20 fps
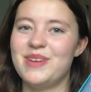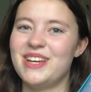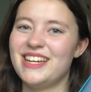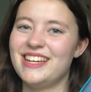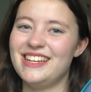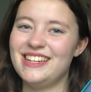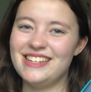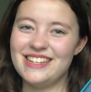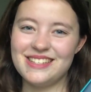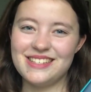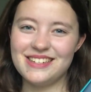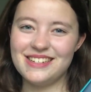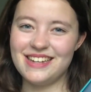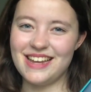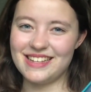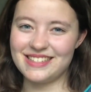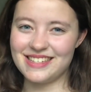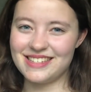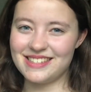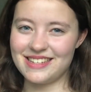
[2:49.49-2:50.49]
and he doesn't
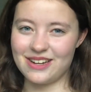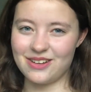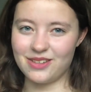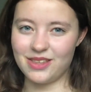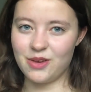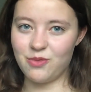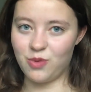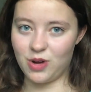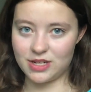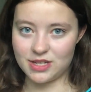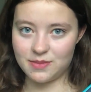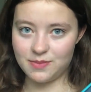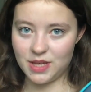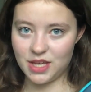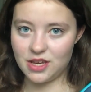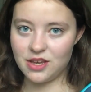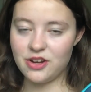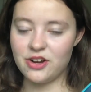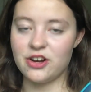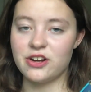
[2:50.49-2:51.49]
necessarily want to be
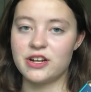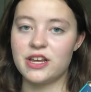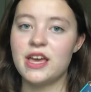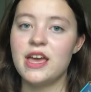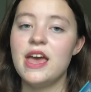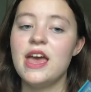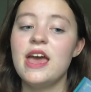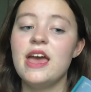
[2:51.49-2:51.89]
cured.